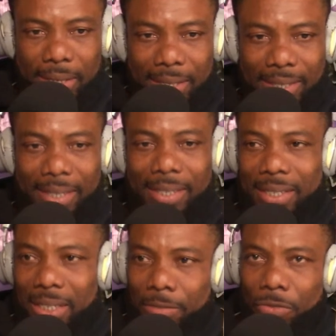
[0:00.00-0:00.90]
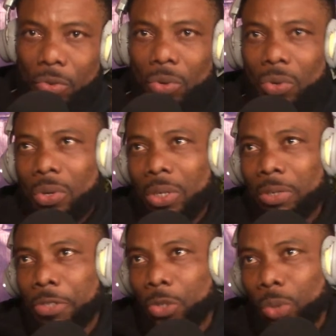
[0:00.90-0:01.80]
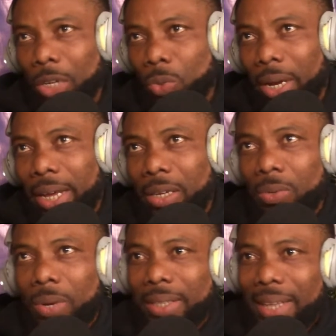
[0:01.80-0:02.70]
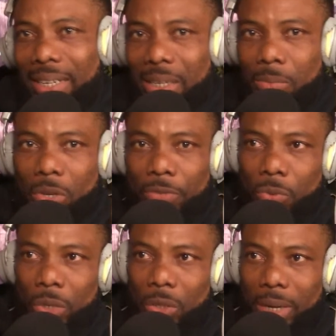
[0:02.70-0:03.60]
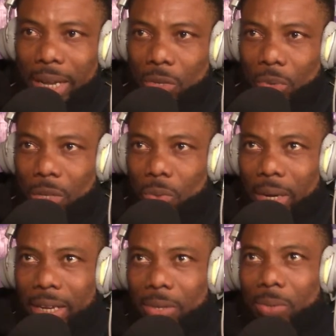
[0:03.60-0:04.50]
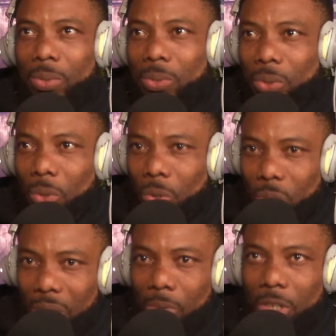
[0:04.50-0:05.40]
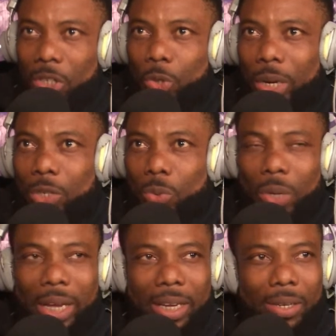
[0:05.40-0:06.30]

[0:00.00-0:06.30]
insensitive, or if you try to attack them, or if you want to try to talk to them, or try to